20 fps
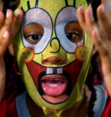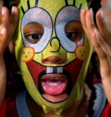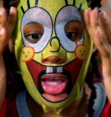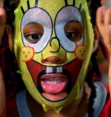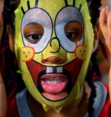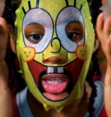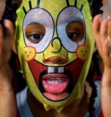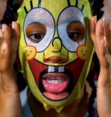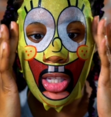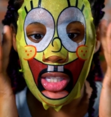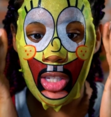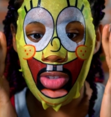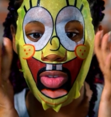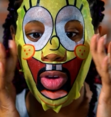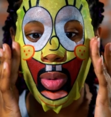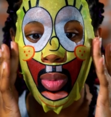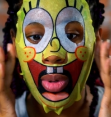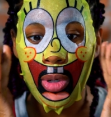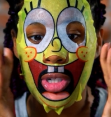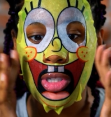At least if
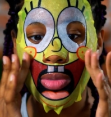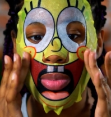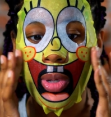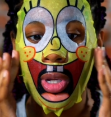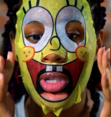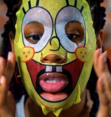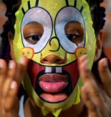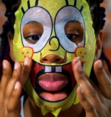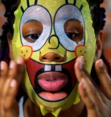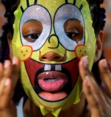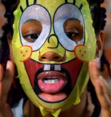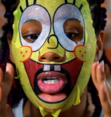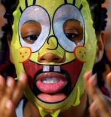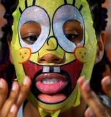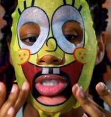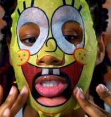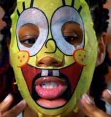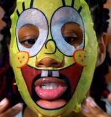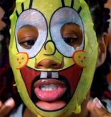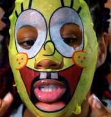I participate in the purge
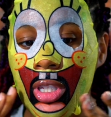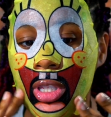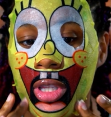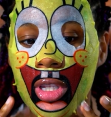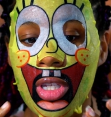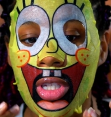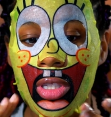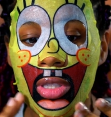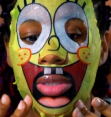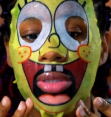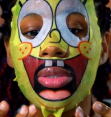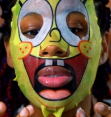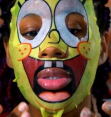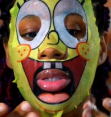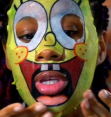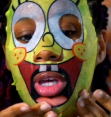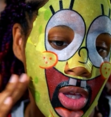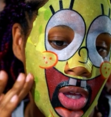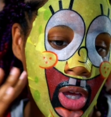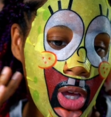looking like this,
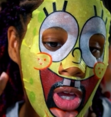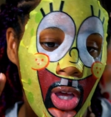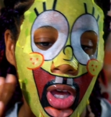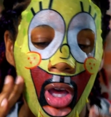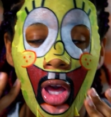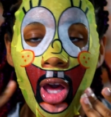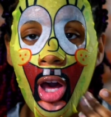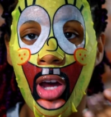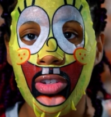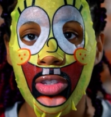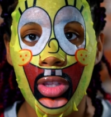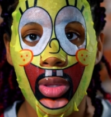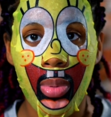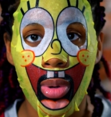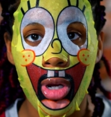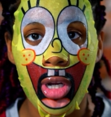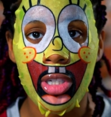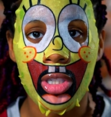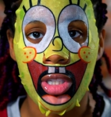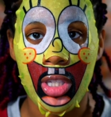after the
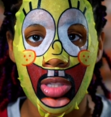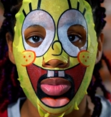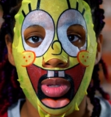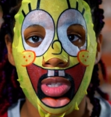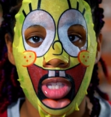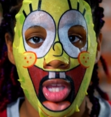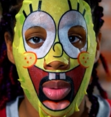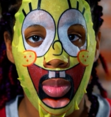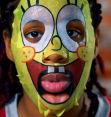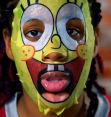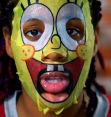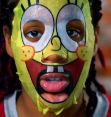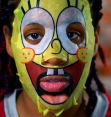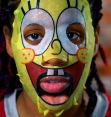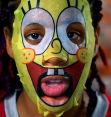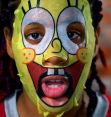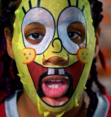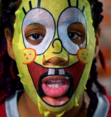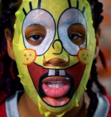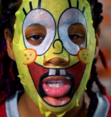purge, at least my skin will look
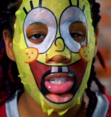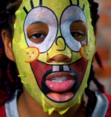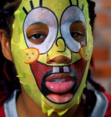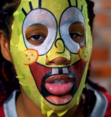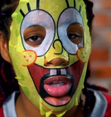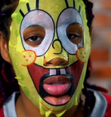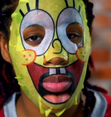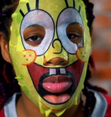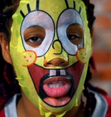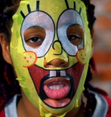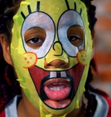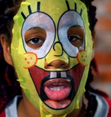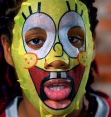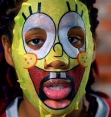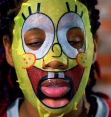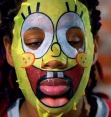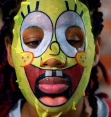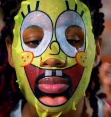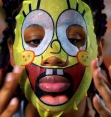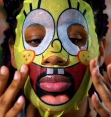flawless. You know what I'm
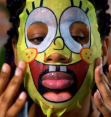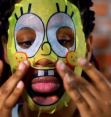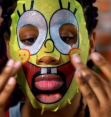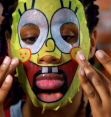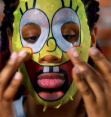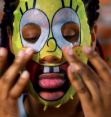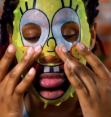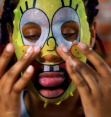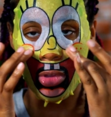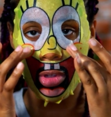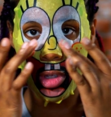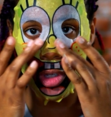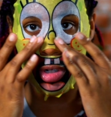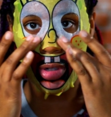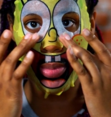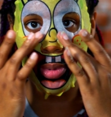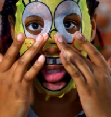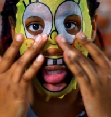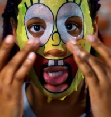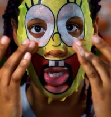saying? It'll
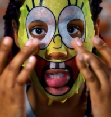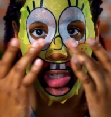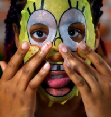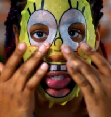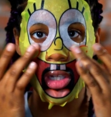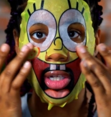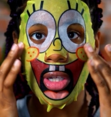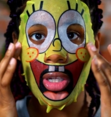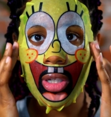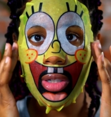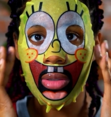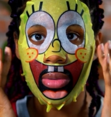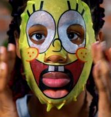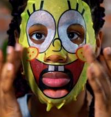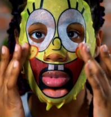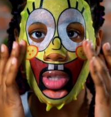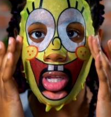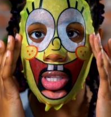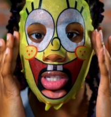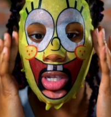be hydrated.
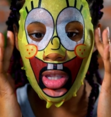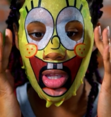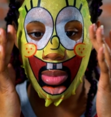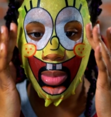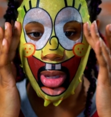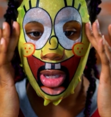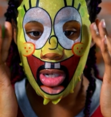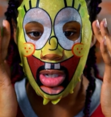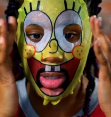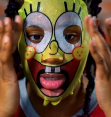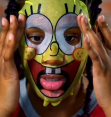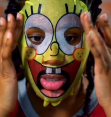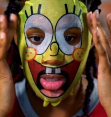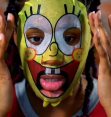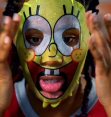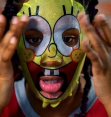That's all that matters.